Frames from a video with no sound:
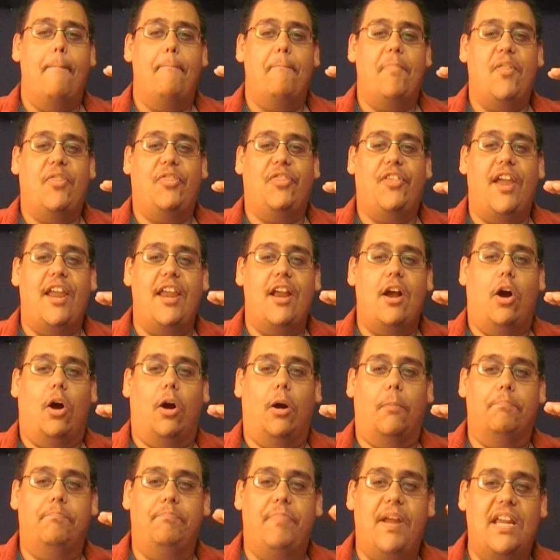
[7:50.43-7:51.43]
but they
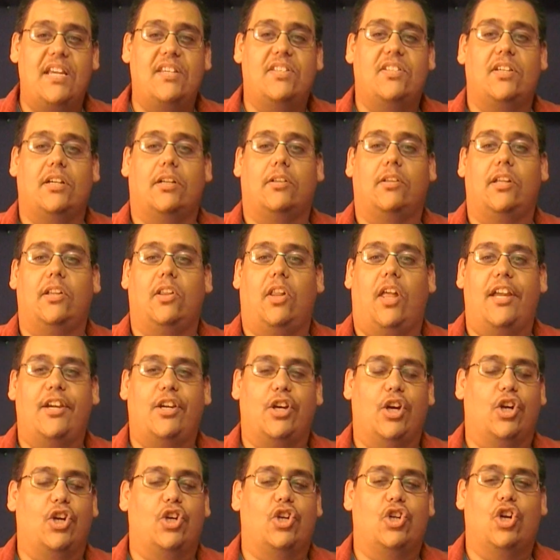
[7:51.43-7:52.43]
are basically like
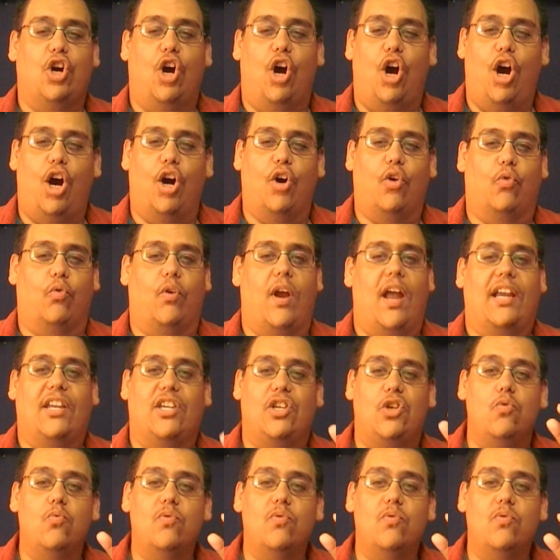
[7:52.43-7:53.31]
a car wreck.